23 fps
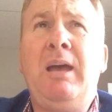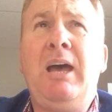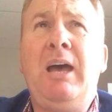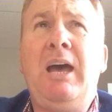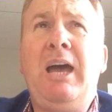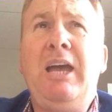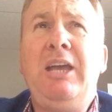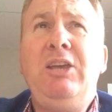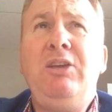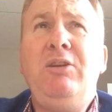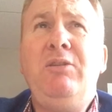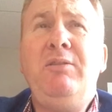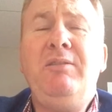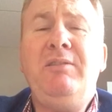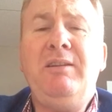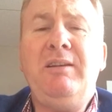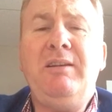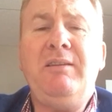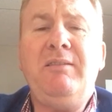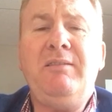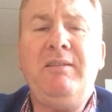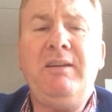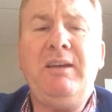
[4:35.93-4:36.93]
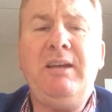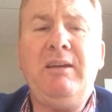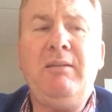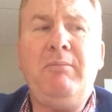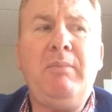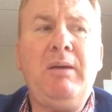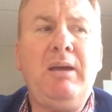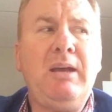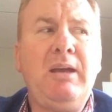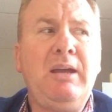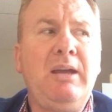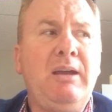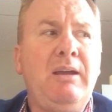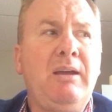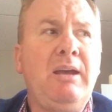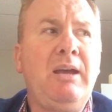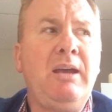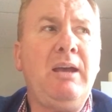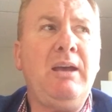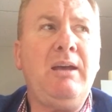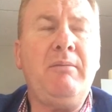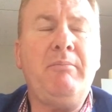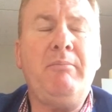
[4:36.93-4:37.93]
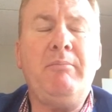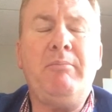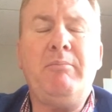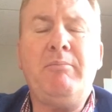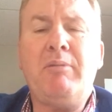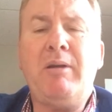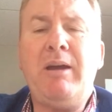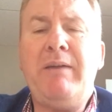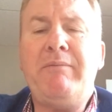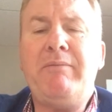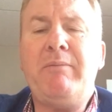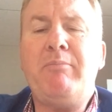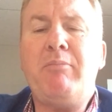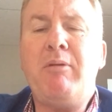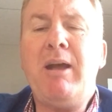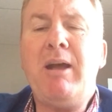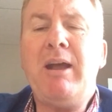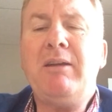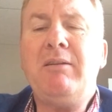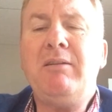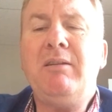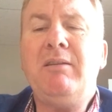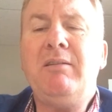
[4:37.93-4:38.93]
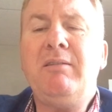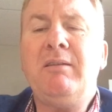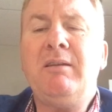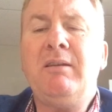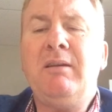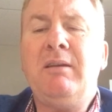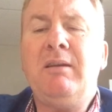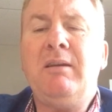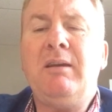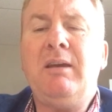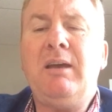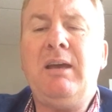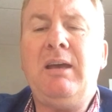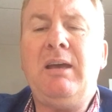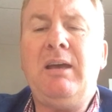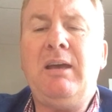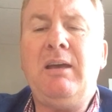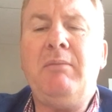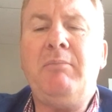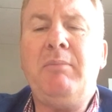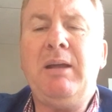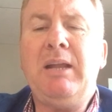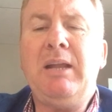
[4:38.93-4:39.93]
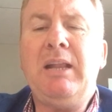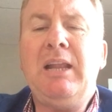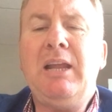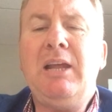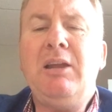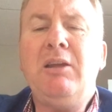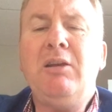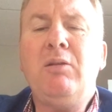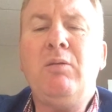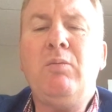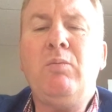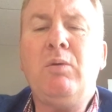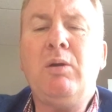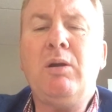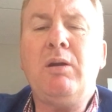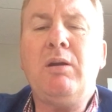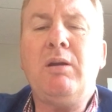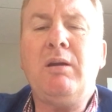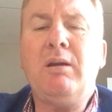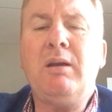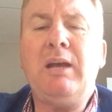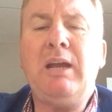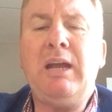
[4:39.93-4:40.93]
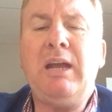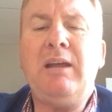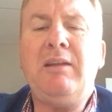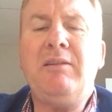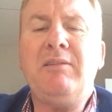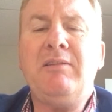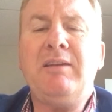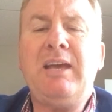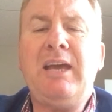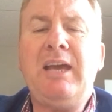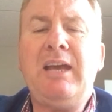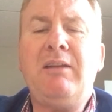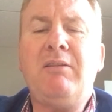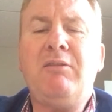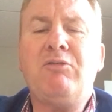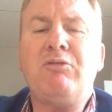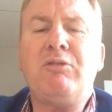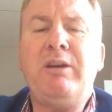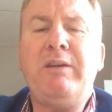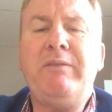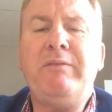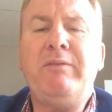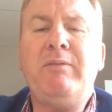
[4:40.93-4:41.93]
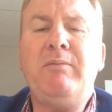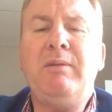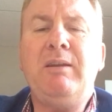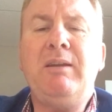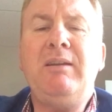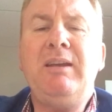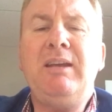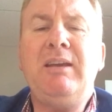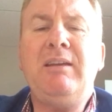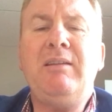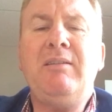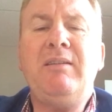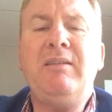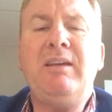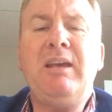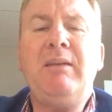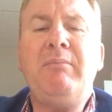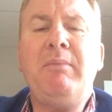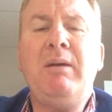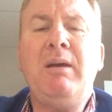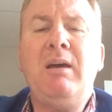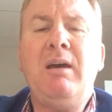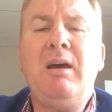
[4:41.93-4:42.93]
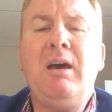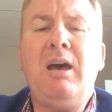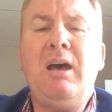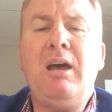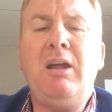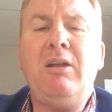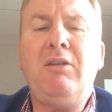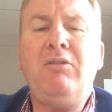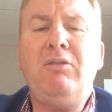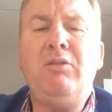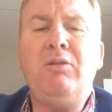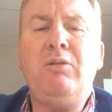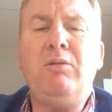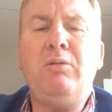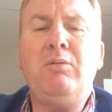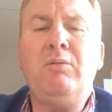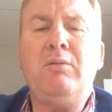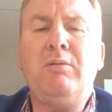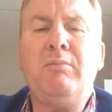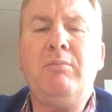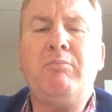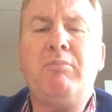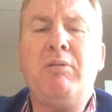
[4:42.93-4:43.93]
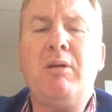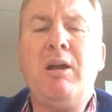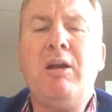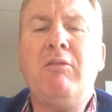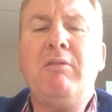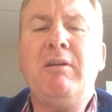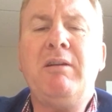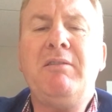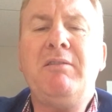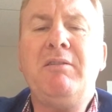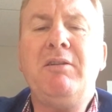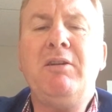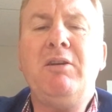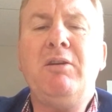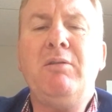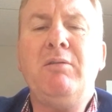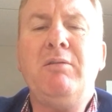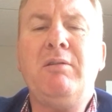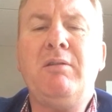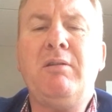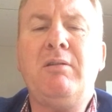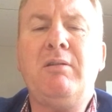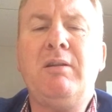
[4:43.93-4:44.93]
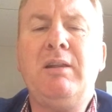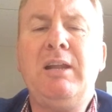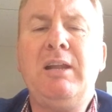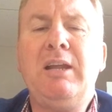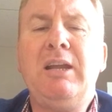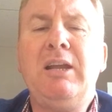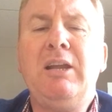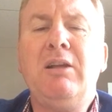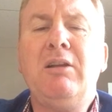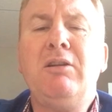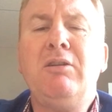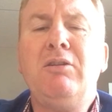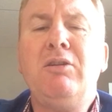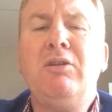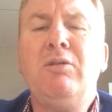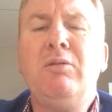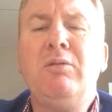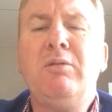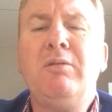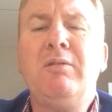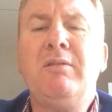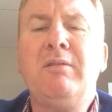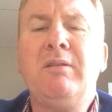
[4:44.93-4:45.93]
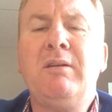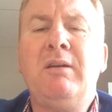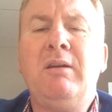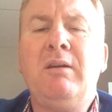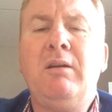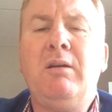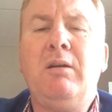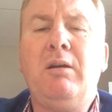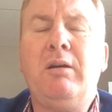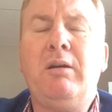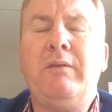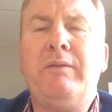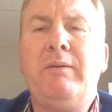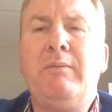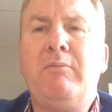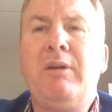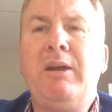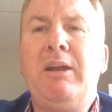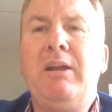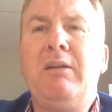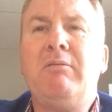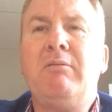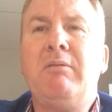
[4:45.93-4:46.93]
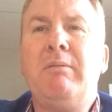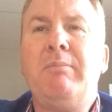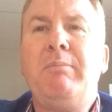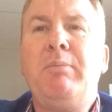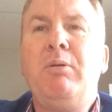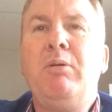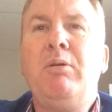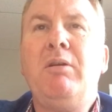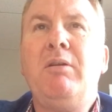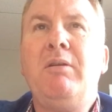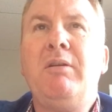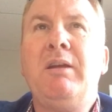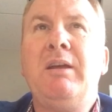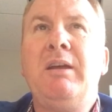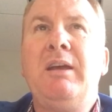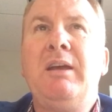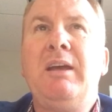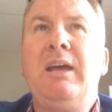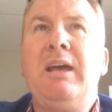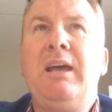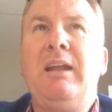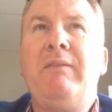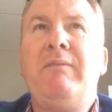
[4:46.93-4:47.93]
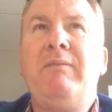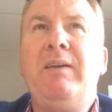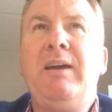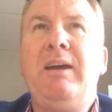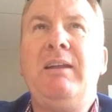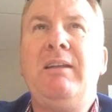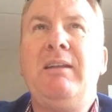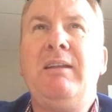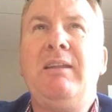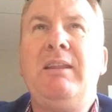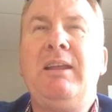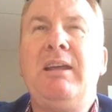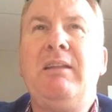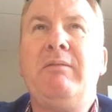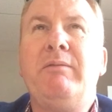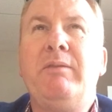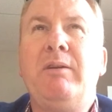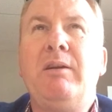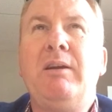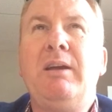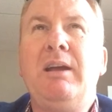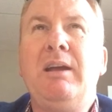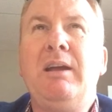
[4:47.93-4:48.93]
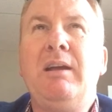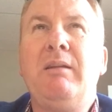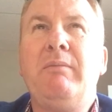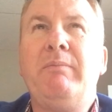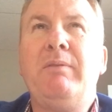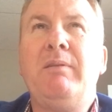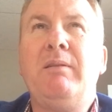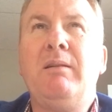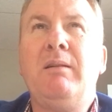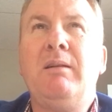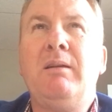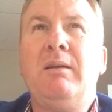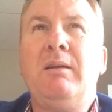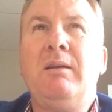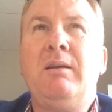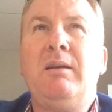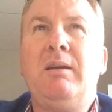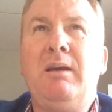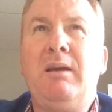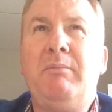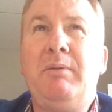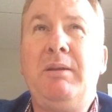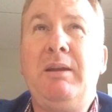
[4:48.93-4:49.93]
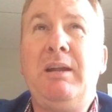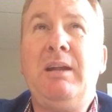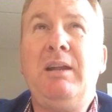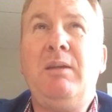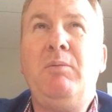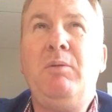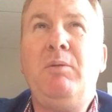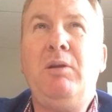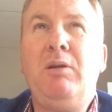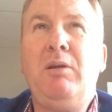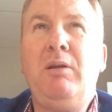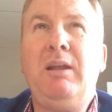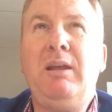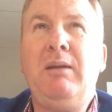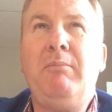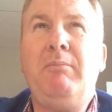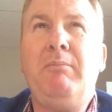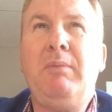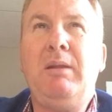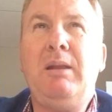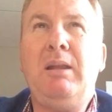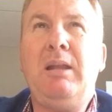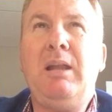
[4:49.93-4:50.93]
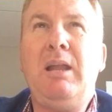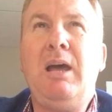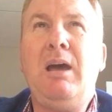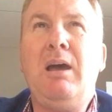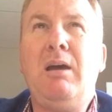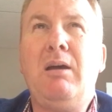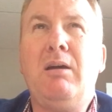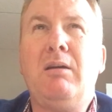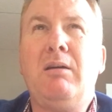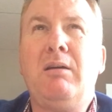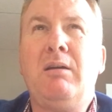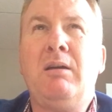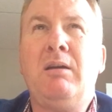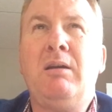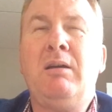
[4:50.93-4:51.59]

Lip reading: I use this in my private practice, in my clinical work, and I scan straight from the DSM onto progress notes or clinical notes, or if I'm writing a report, and I find that that's very helpful, particularly with all them long